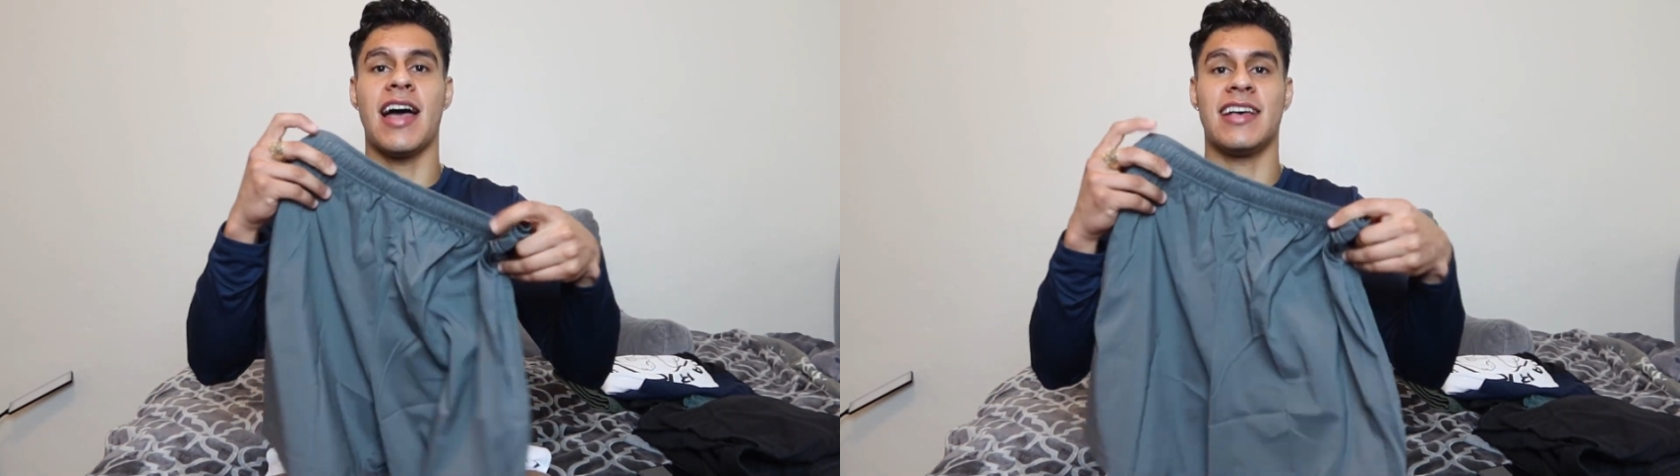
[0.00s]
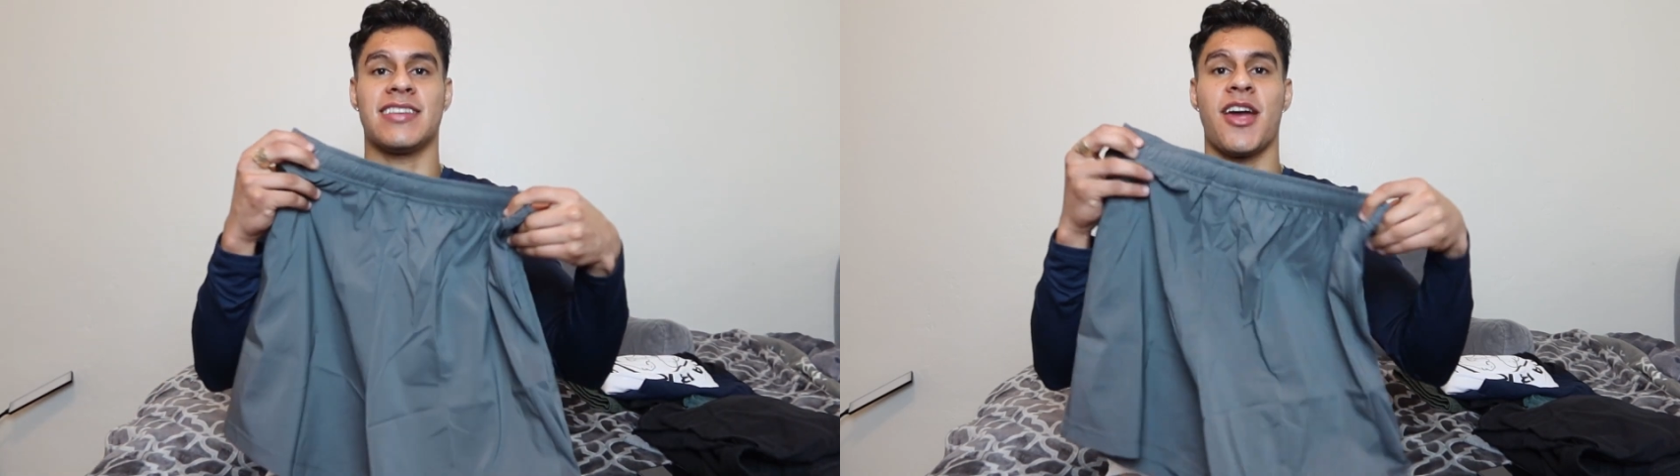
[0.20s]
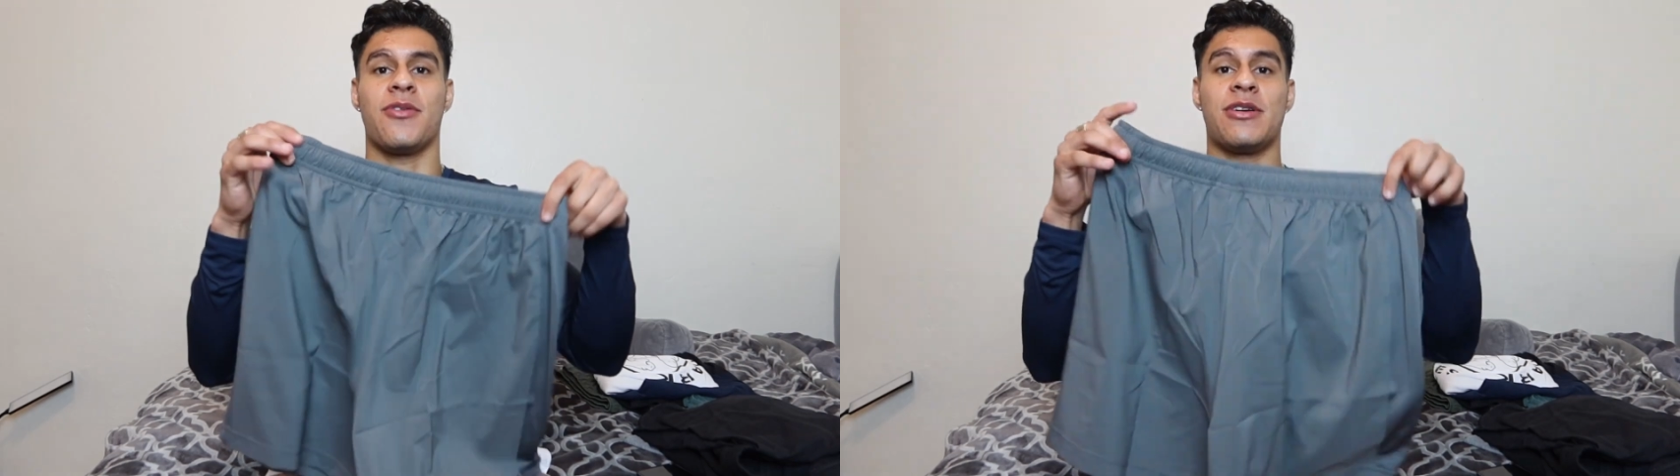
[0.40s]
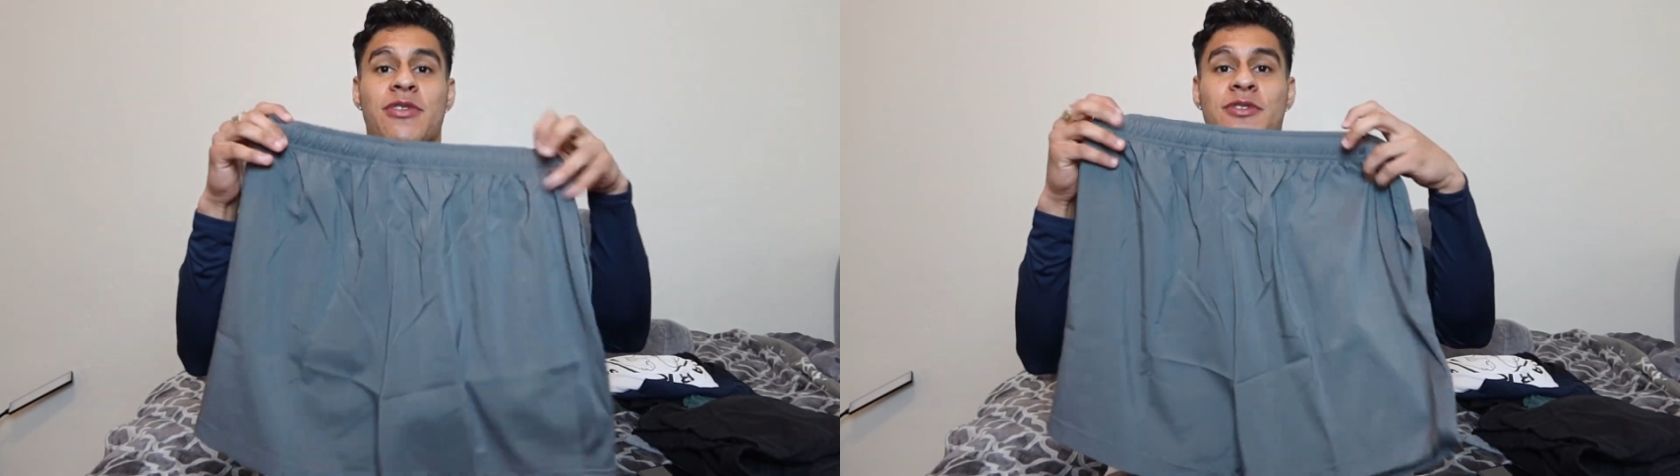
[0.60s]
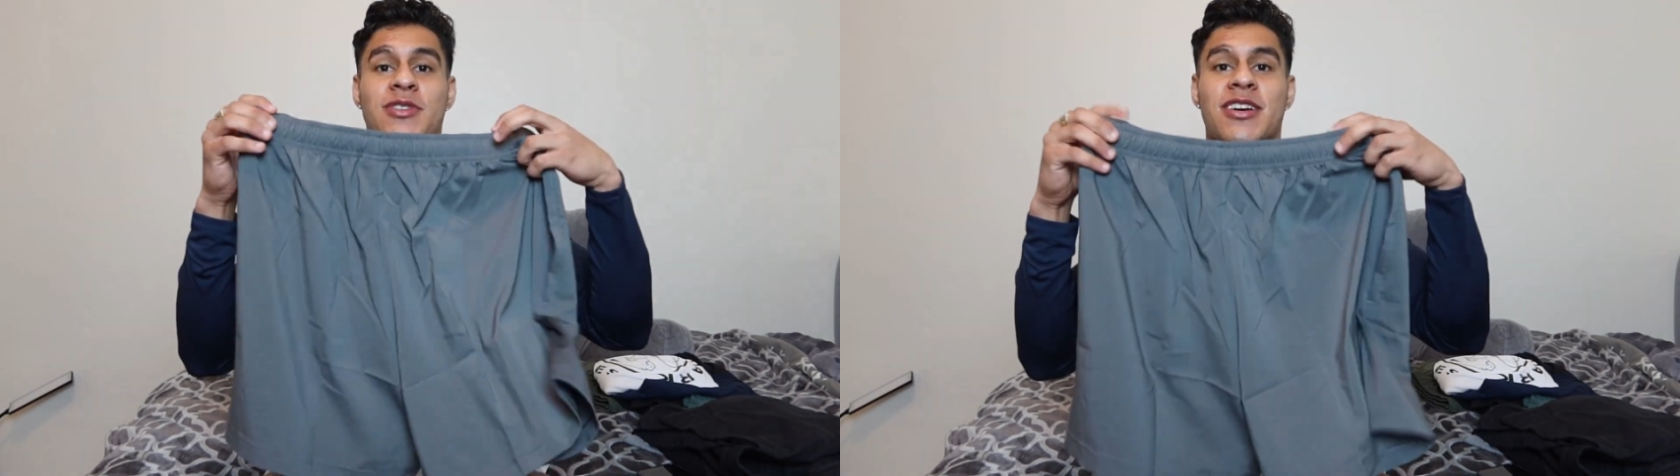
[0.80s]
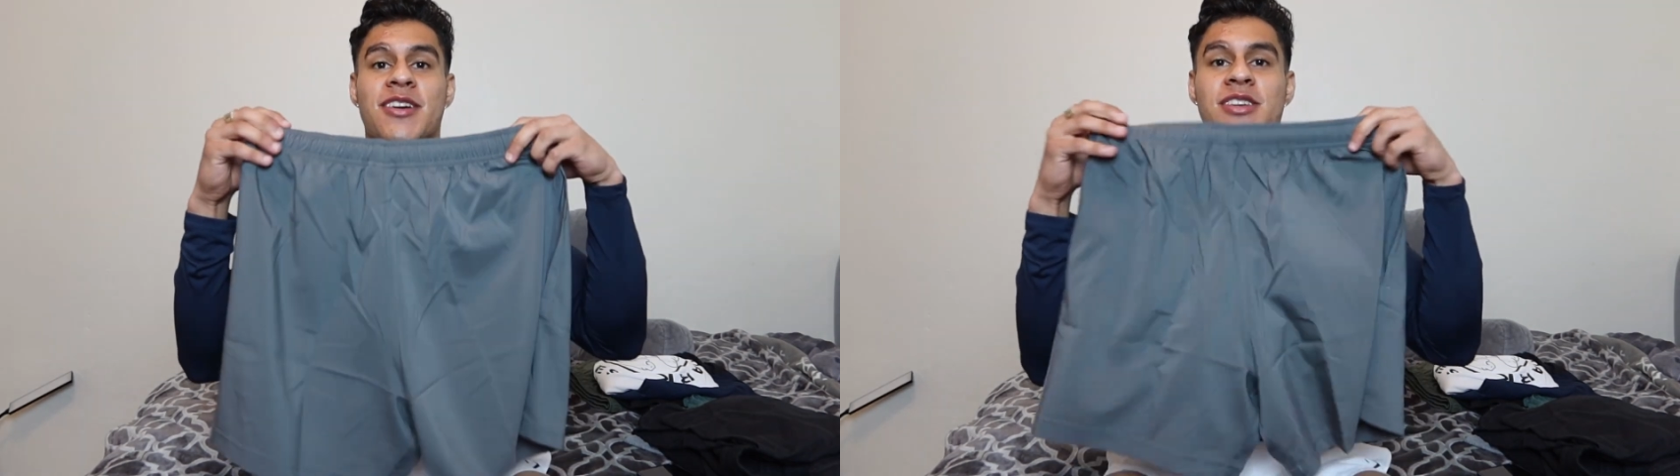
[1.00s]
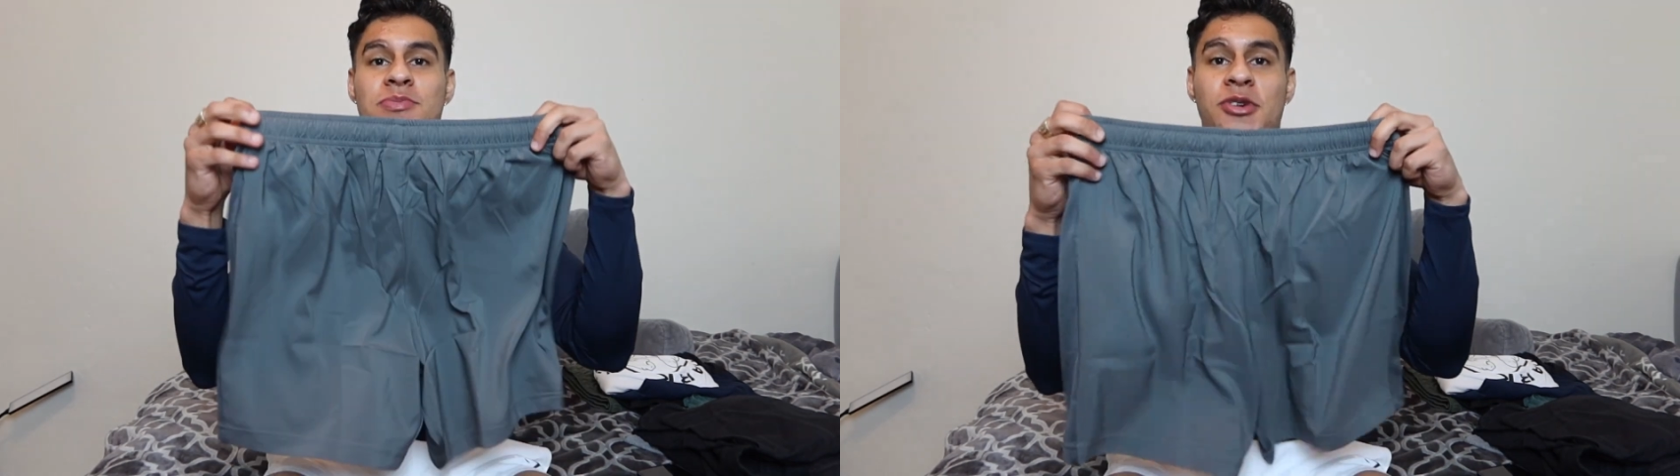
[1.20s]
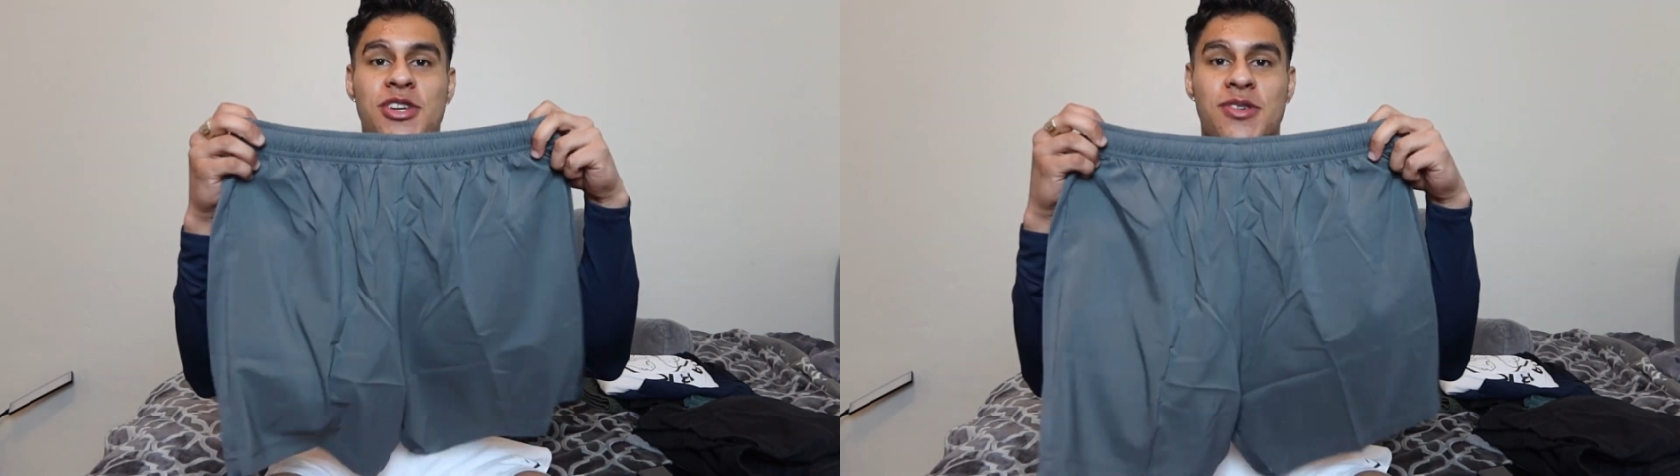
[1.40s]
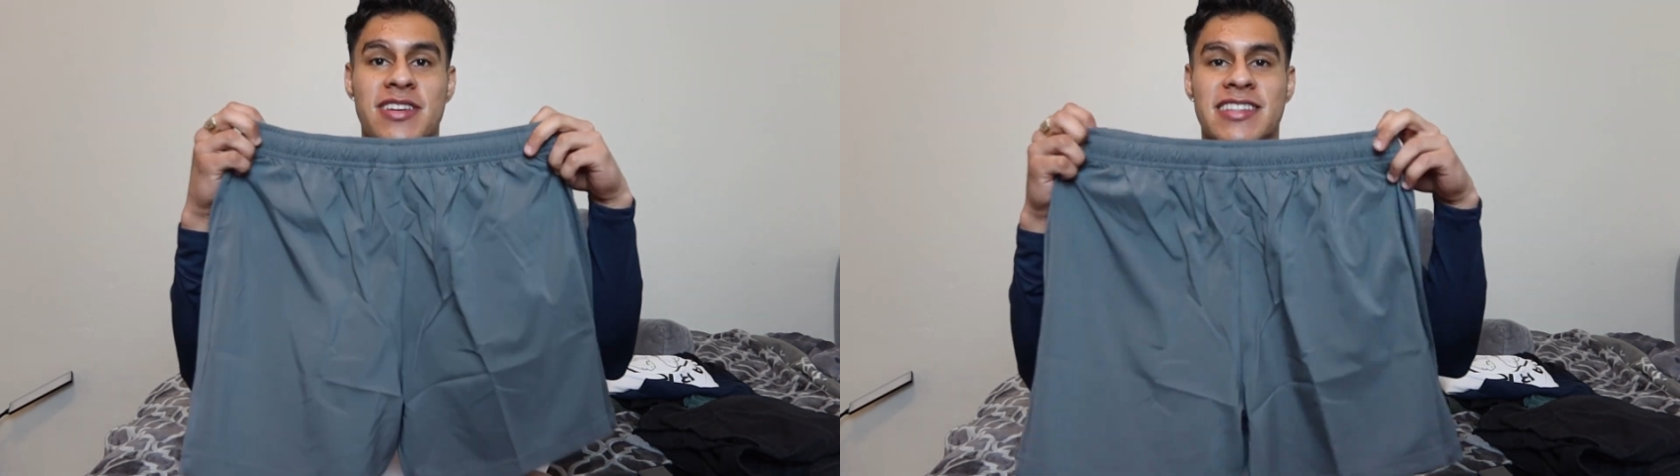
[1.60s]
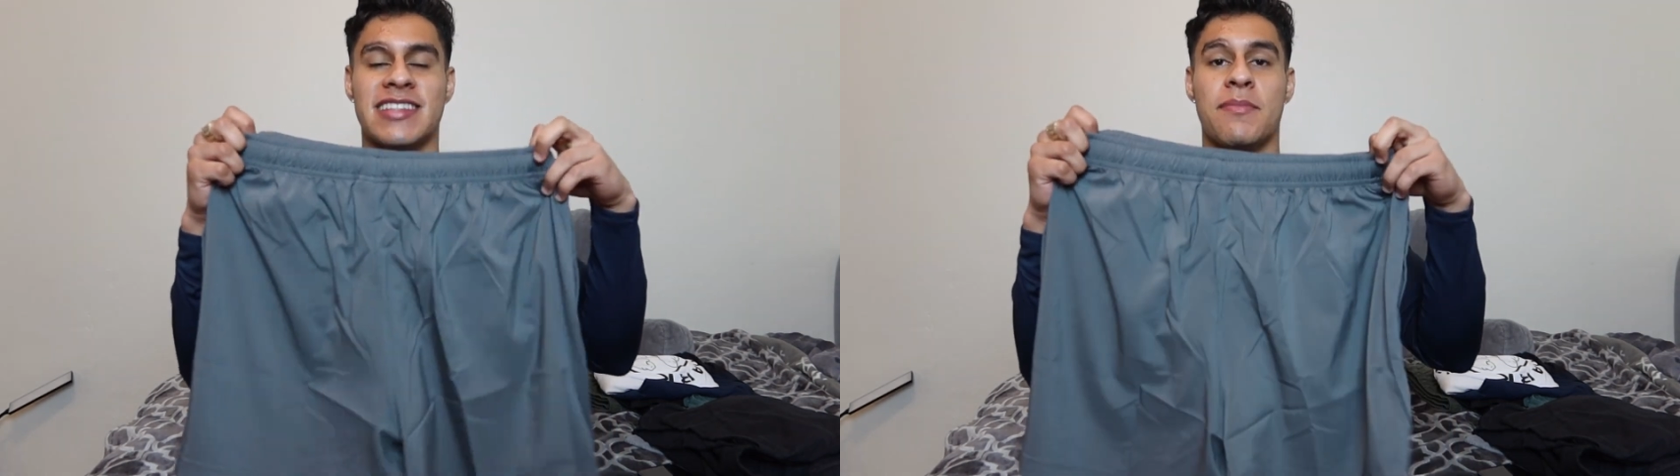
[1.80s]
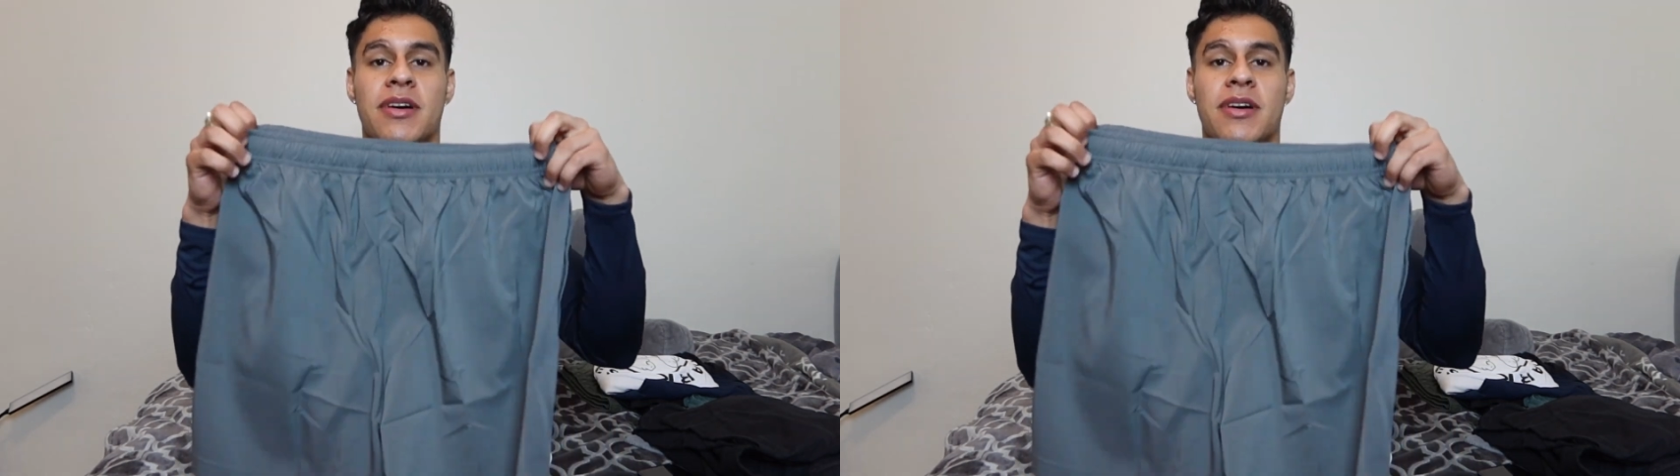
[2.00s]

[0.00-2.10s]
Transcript: as I already reviewed the other sport shorts,